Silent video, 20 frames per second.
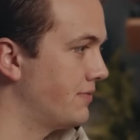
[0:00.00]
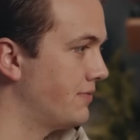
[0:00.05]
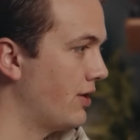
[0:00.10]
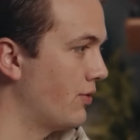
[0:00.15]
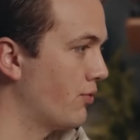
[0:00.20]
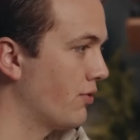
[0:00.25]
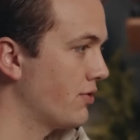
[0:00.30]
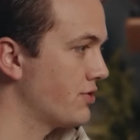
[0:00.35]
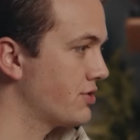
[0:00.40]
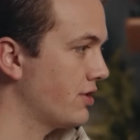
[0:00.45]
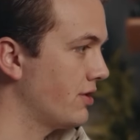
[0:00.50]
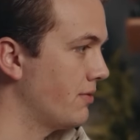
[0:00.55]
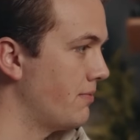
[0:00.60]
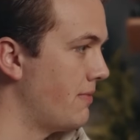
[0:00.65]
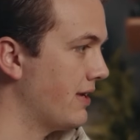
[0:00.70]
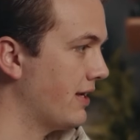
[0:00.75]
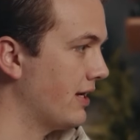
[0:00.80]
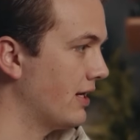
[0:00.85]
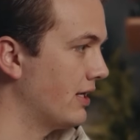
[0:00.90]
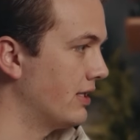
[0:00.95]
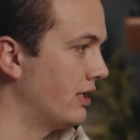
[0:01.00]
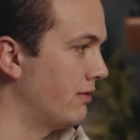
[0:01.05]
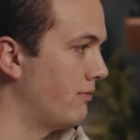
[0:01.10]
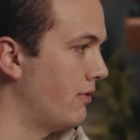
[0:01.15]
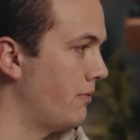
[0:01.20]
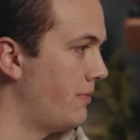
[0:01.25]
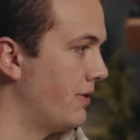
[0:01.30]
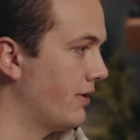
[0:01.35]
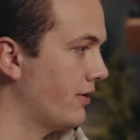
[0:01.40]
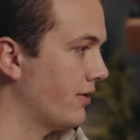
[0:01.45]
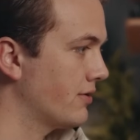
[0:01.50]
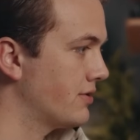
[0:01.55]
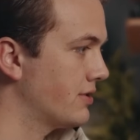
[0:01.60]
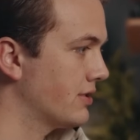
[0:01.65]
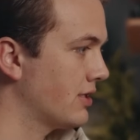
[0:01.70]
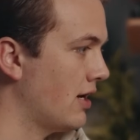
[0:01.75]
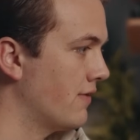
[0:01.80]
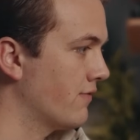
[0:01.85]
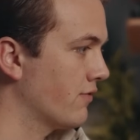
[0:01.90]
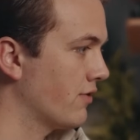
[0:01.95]
And we're just gonna make it a little bit bigger to
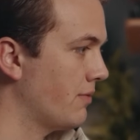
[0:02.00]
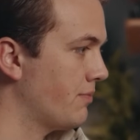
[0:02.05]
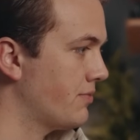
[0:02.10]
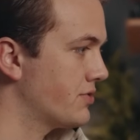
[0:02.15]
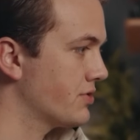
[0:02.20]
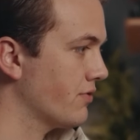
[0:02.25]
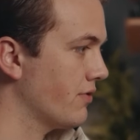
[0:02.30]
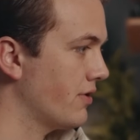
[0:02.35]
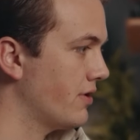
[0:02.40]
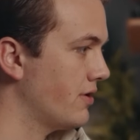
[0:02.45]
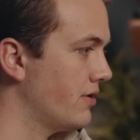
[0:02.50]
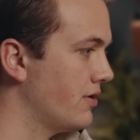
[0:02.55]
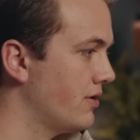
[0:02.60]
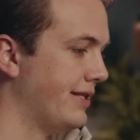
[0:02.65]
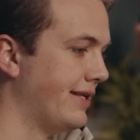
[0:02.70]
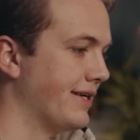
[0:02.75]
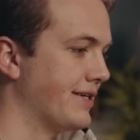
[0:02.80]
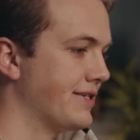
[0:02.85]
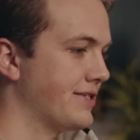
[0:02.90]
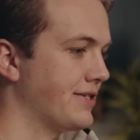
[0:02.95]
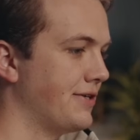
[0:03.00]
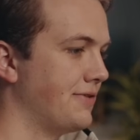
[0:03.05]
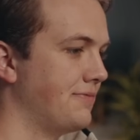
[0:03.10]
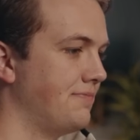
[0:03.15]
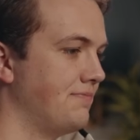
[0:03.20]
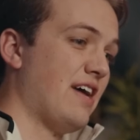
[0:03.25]
cover up the screen, like so.